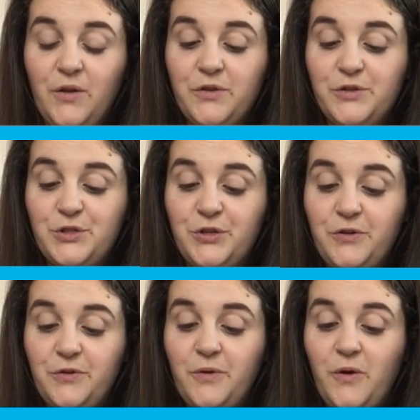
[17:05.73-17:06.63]
The
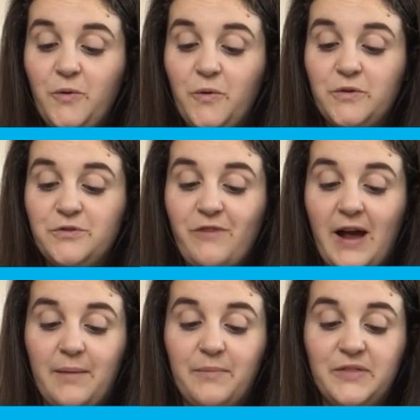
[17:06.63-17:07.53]
two-horned
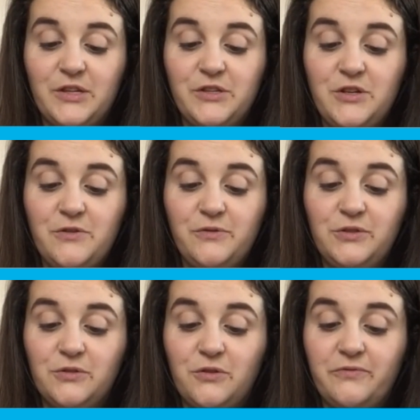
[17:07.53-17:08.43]
ram that you
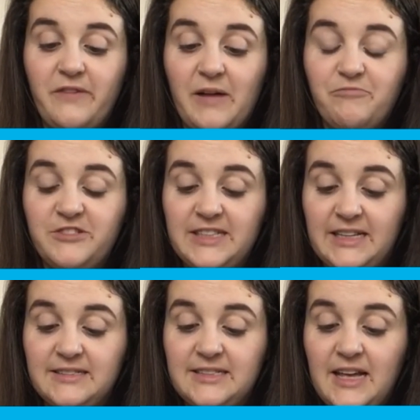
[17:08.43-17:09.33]
saw
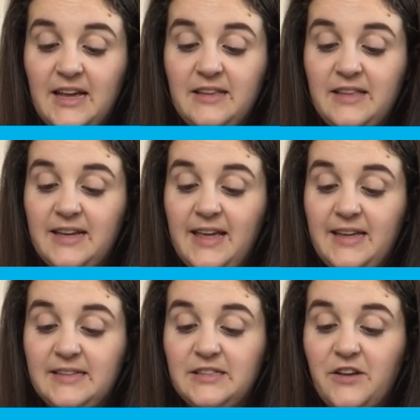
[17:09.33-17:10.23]
represents the
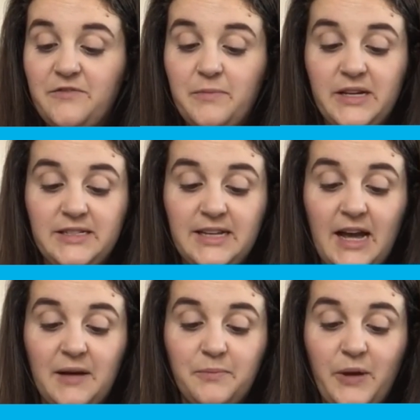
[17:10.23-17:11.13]
kings of Media
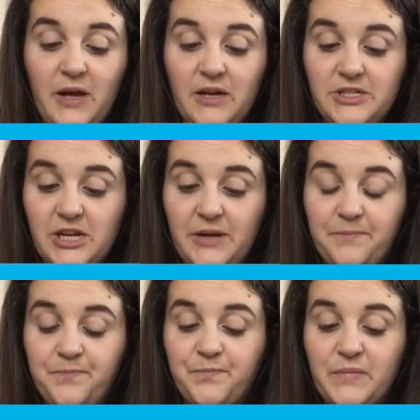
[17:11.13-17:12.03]
and Persia.
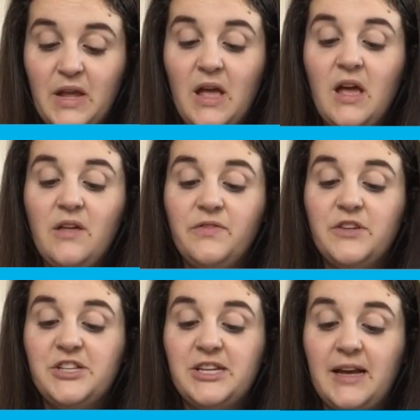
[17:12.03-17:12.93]
The
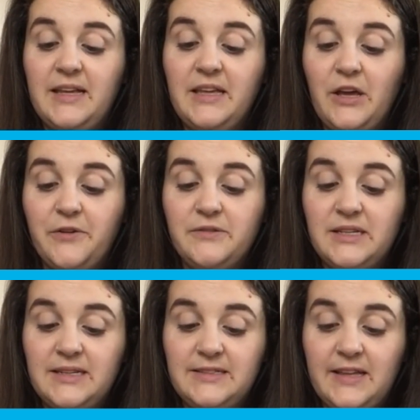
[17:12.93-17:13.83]
shaggy goat
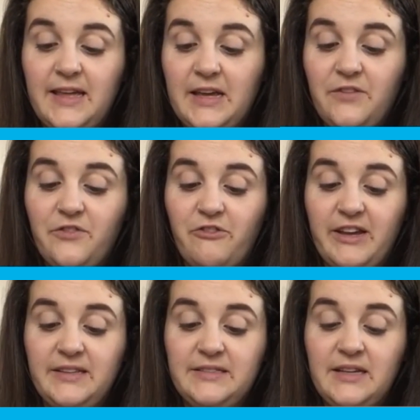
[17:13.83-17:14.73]
is the king of
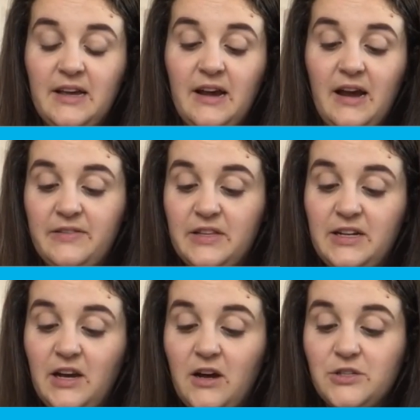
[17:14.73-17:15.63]
Greece, and the
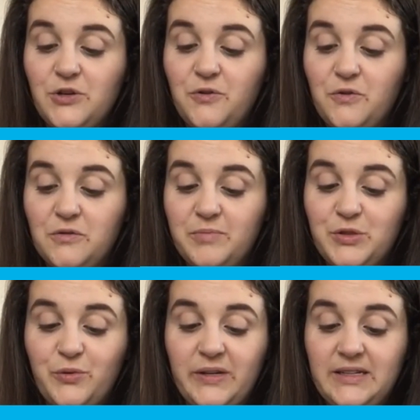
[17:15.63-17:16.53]
large horn
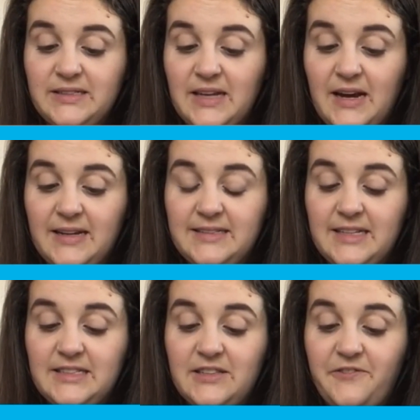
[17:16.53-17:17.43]
between its eyes
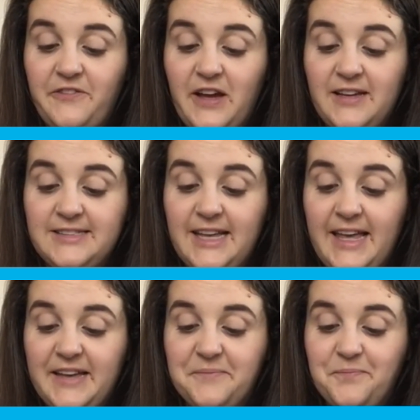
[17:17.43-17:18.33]
is the first
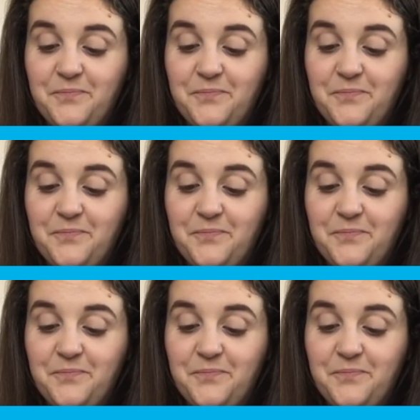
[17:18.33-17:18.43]
king.